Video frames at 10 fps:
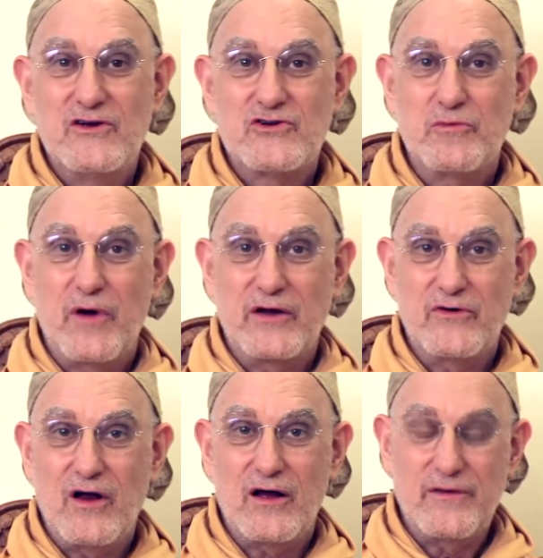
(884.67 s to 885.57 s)

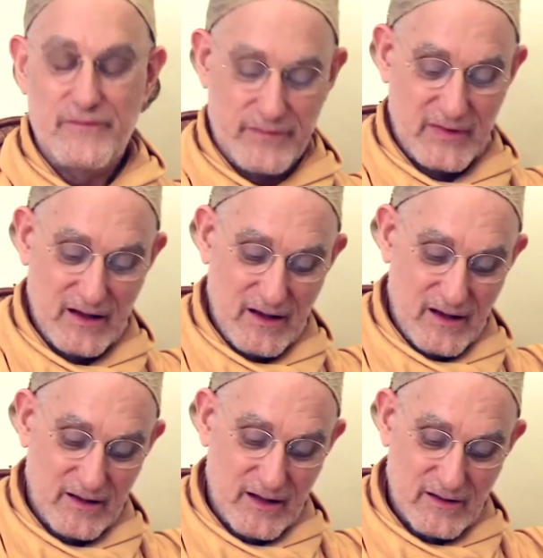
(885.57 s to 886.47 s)
Subhadra
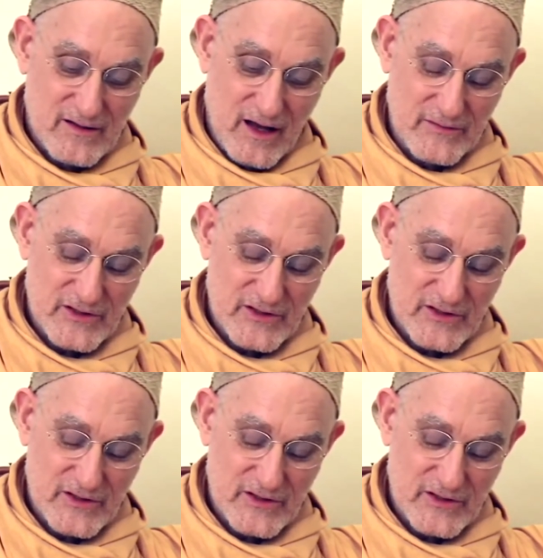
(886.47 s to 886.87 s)
at that time.